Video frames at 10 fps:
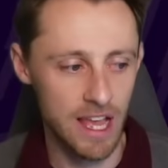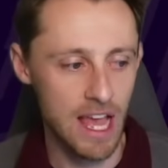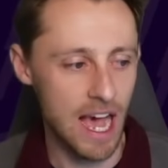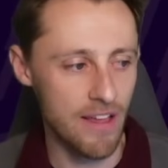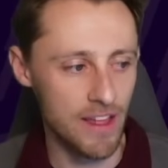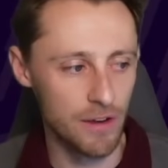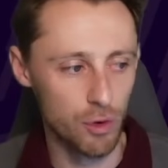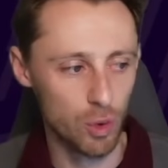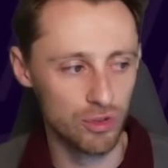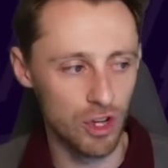And then, of
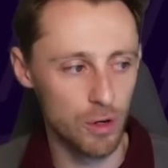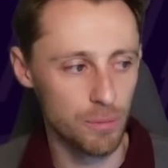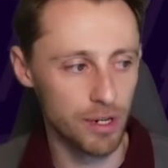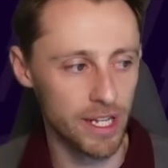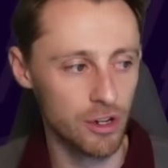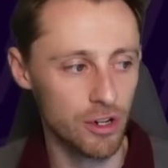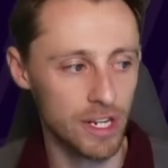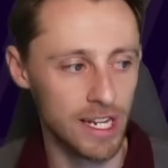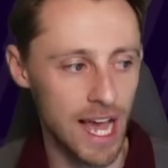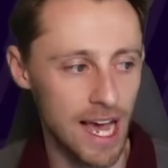course, I would bring in Erling
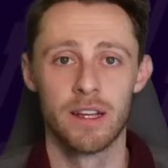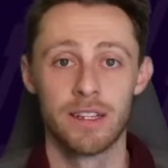Haaland.